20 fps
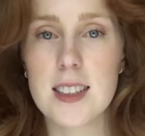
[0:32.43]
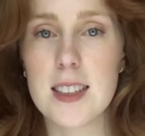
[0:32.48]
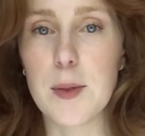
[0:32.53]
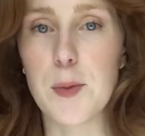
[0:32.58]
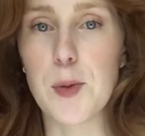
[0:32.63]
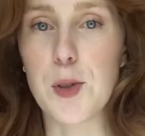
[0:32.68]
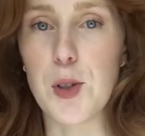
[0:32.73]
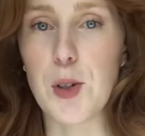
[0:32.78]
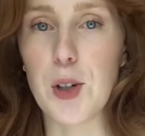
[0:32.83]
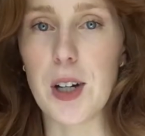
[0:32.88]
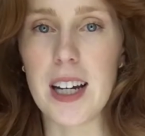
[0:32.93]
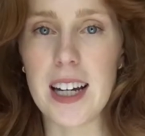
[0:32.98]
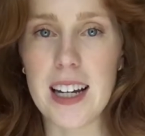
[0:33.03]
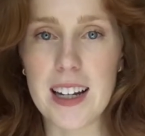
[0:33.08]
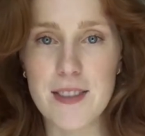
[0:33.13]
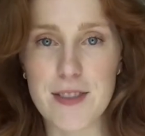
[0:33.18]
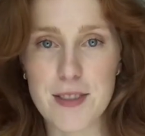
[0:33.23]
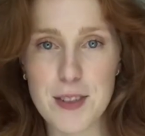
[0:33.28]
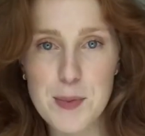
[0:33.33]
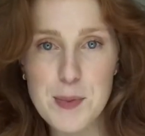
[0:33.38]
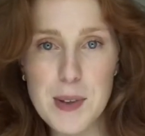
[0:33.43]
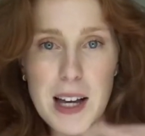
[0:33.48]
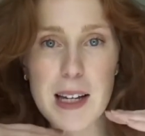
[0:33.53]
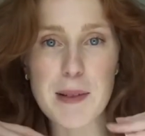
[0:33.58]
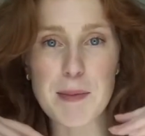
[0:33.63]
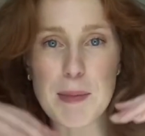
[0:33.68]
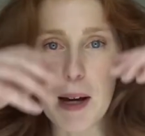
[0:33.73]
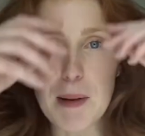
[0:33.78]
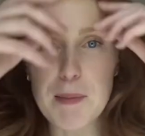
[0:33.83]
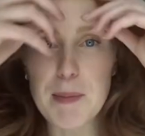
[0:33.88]
I'm sorry if like
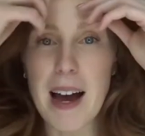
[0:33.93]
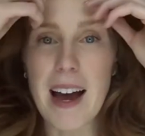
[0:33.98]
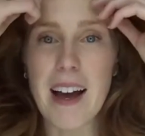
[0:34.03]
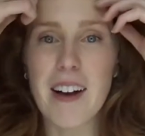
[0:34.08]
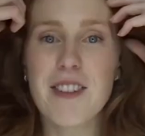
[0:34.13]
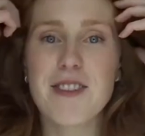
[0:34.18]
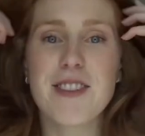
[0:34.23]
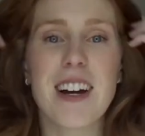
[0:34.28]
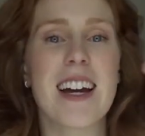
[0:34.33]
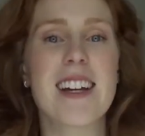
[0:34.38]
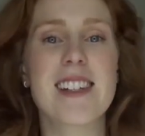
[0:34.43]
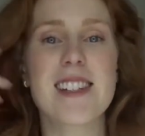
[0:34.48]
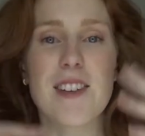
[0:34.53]
my pale face,